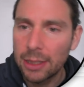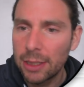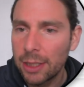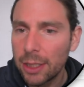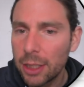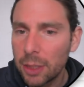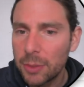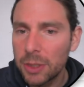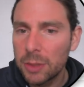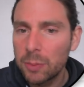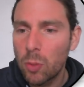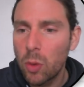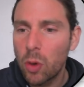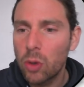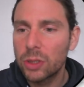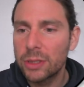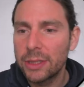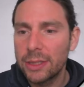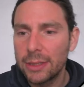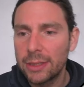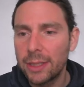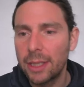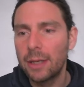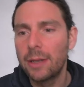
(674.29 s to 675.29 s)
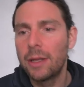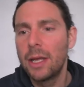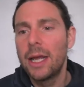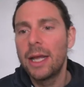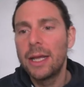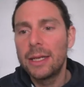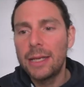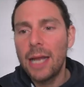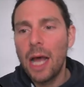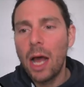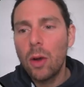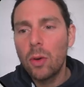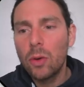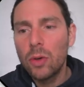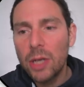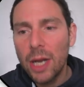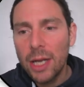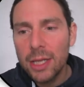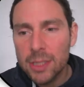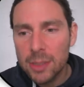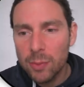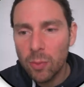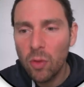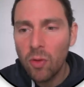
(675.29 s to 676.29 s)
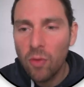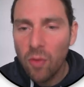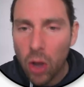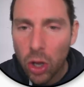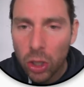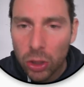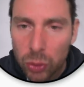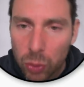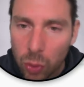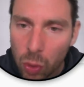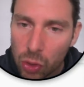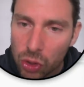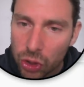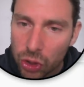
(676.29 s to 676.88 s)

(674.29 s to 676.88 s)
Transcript: a little bit more detail. Now let's move on to